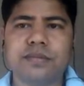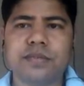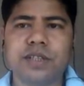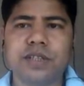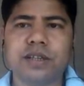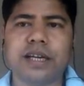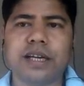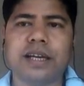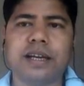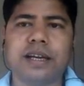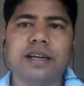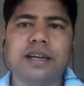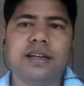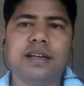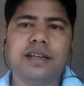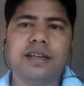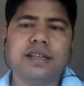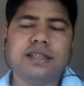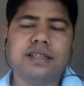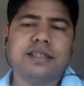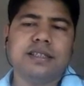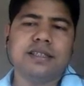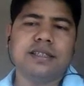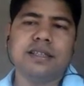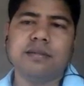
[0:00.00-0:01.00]
Okay,
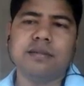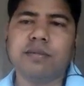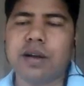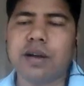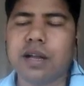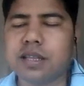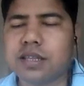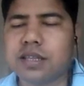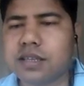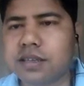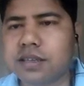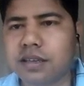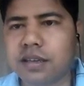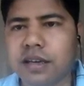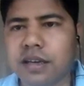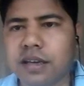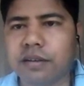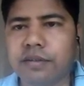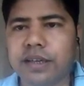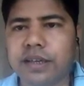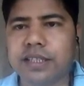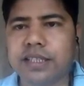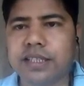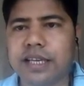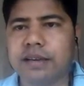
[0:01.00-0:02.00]
this is a pulse
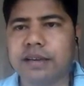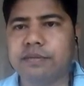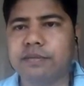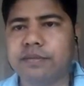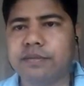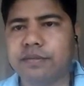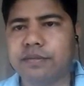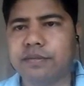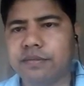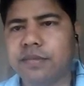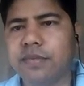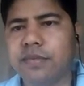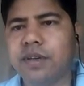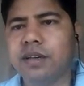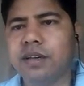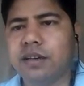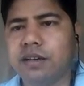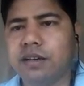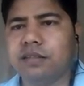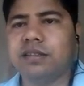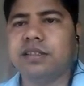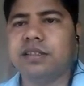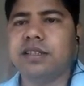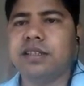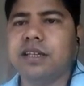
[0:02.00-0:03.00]
having same,
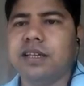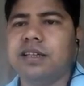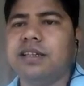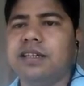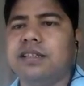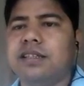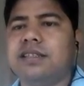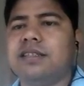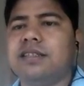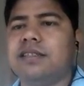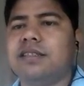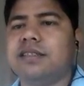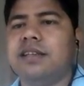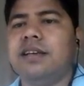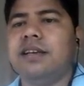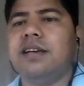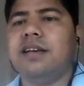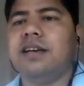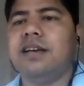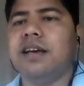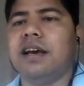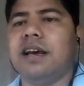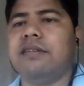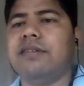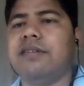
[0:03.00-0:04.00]
consider this is
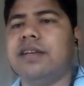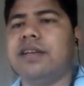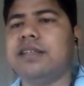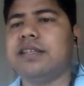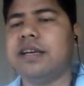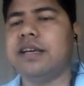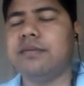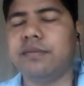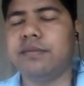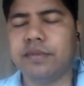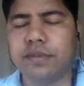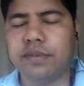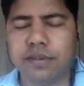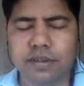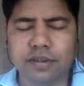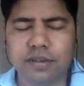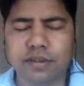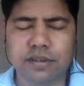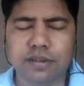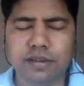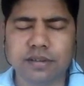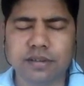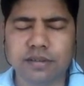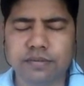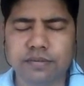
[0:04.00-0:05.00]
having
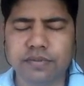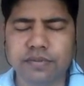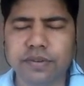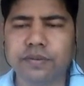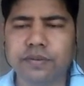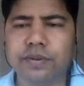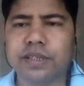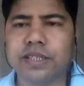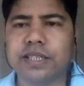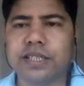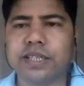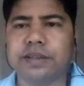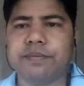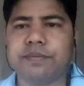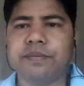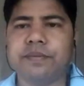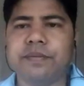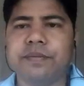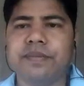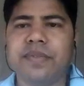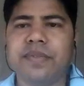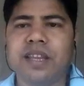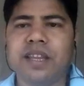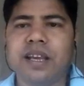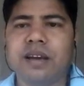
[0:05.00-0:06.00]
same frequency,
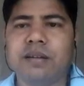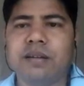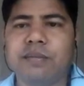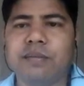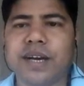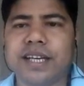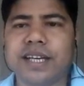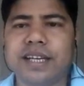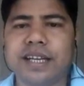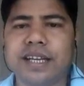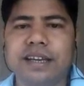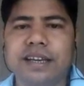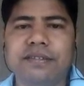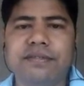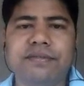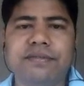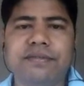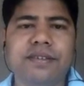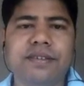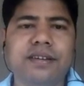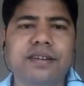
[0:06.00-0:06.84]
but if